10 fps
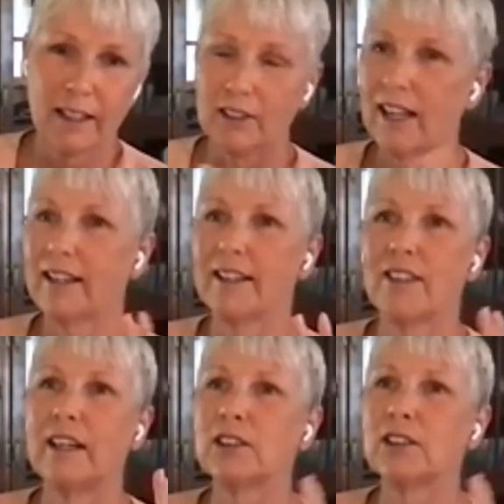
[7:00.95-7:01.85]
Karolina,
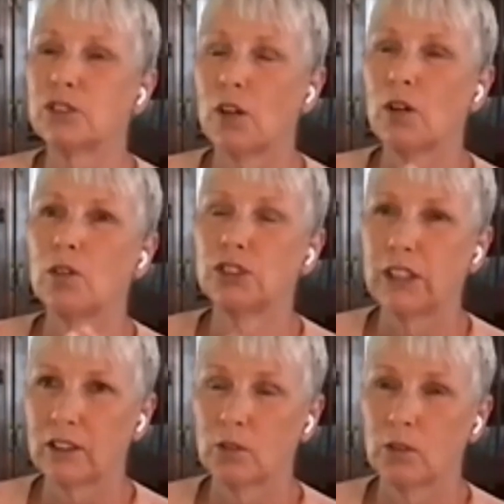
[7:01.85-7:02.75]
they are so
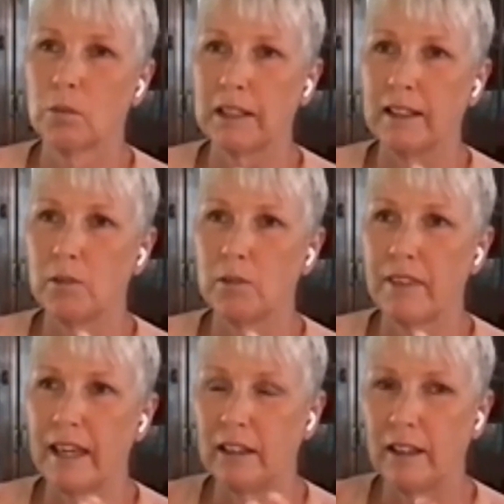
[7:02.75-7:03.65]
gentle with me.
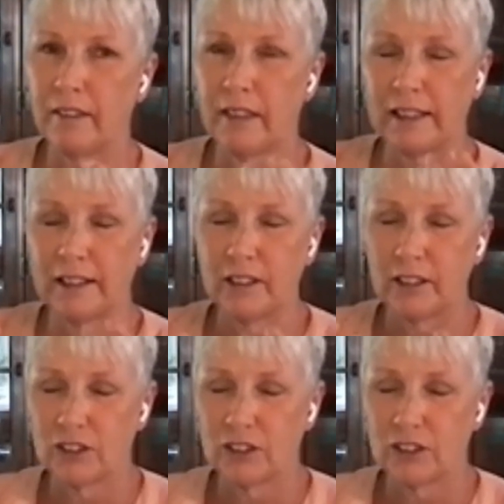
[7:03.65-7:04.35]
They